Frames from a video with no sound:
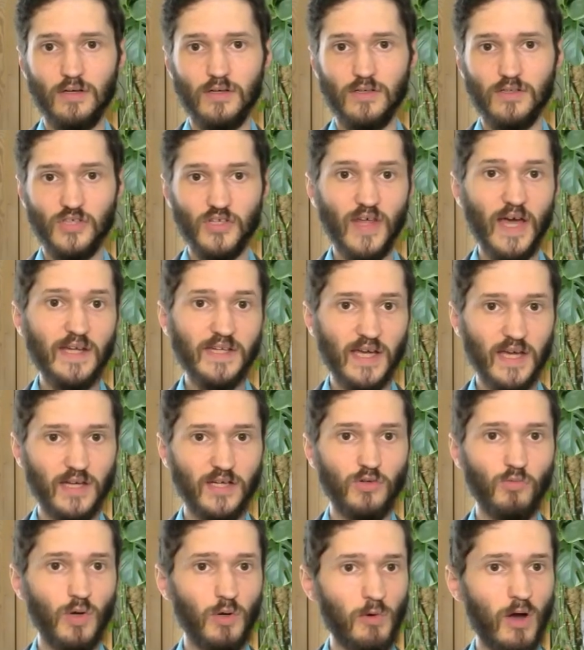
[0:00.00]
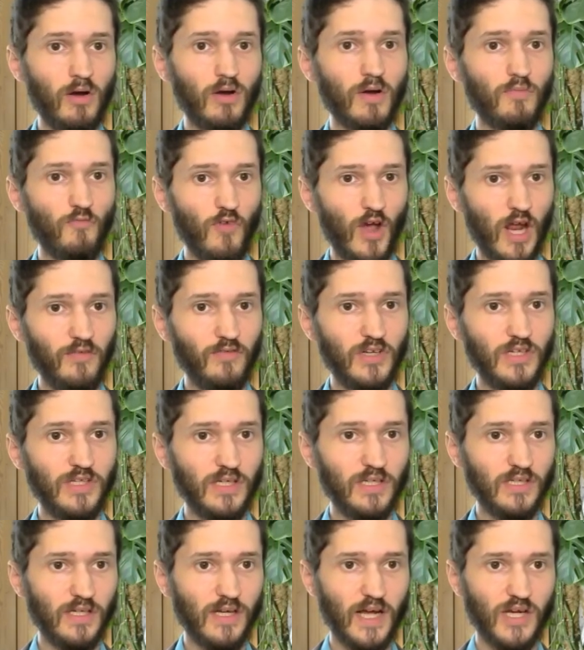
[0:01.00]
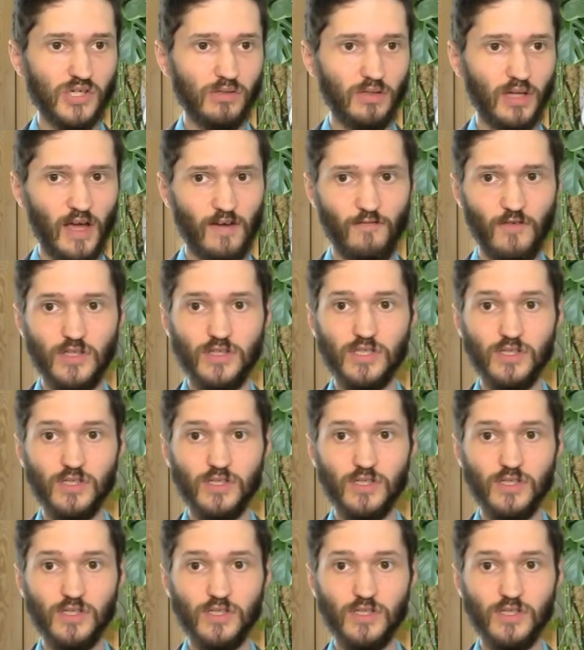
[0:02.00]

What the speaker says: To that end, we welcome relevant international efforts